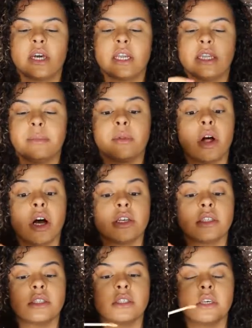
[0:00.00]
kind of lip
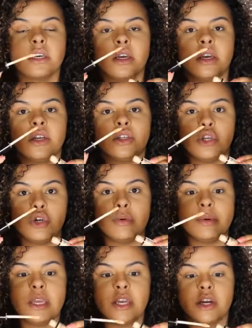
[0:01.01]
gloss
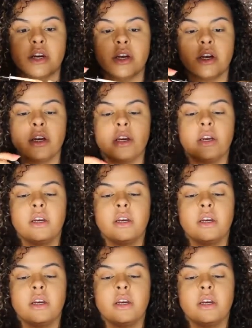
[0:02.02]
tube here.